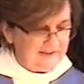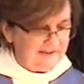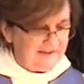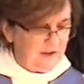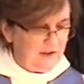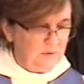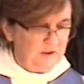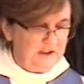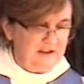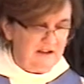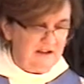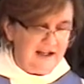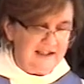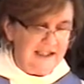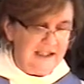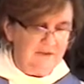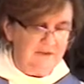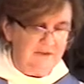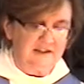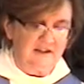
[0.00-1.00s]
He would not
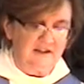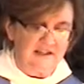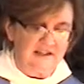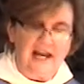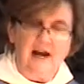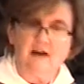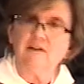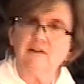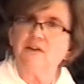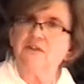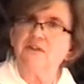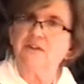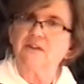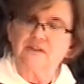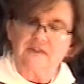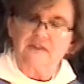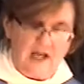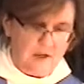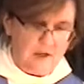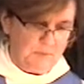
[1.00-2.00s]
even allow his
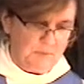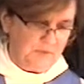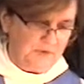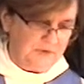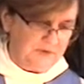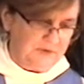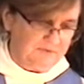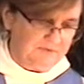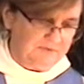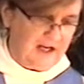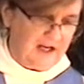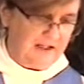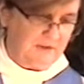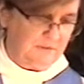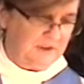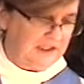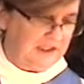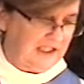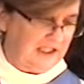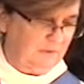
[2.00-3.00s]
disciples to fight
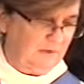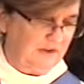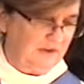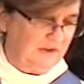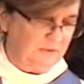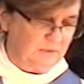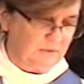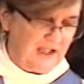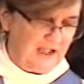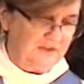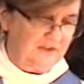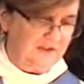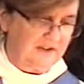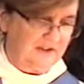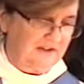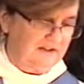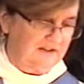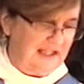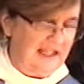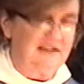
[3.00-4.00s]
when he was arrested
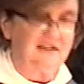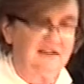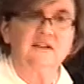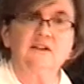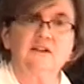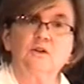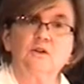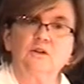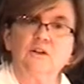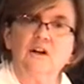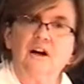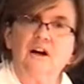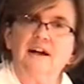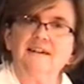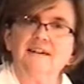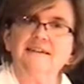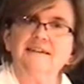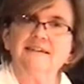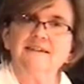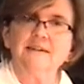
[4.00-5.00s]
and led to the
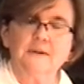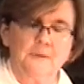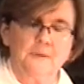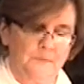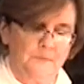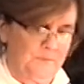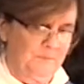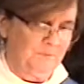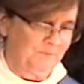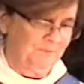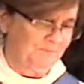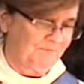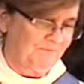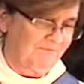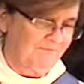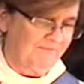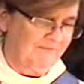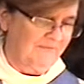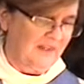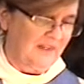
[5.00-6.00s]
cross.
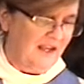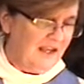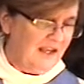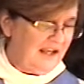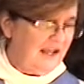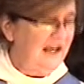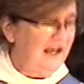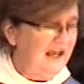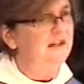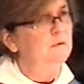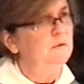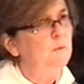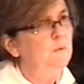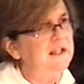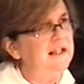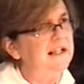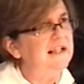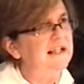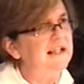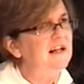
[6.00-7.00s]
And
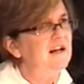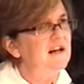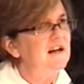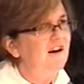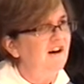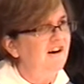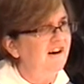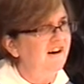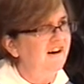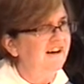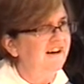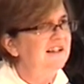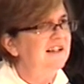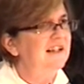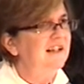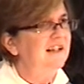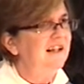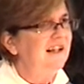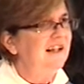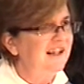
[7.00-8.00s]
we are
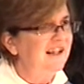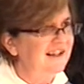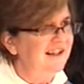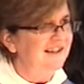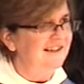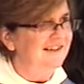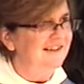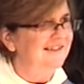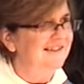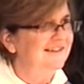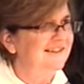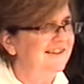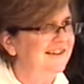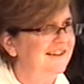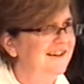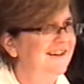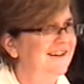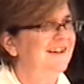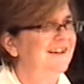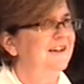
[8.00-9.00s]
his
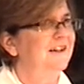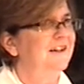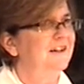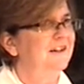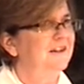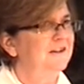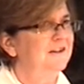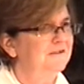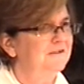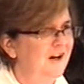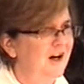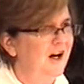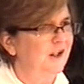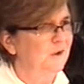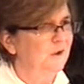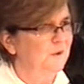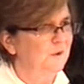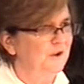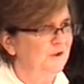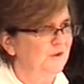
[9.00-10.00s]

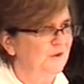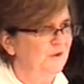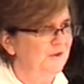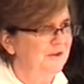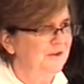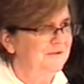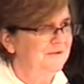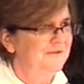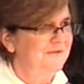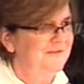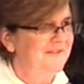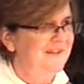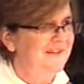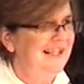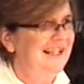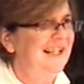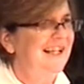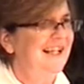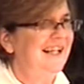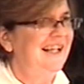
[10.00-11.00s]
followers,
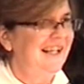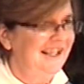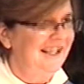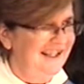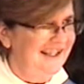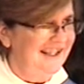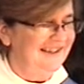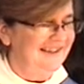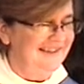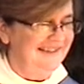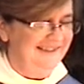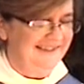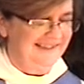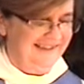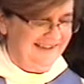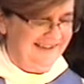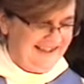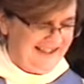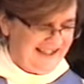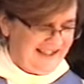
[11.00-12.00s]
his
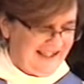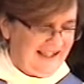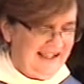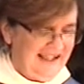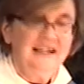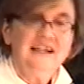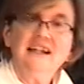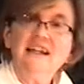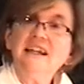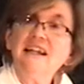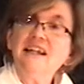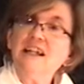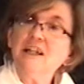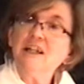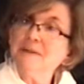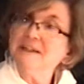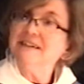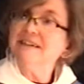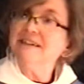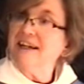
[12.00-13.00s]

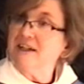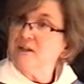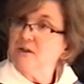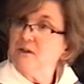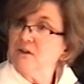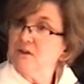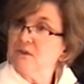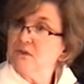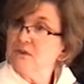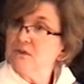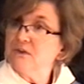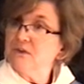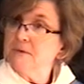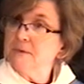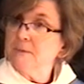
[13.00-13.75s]
imitators.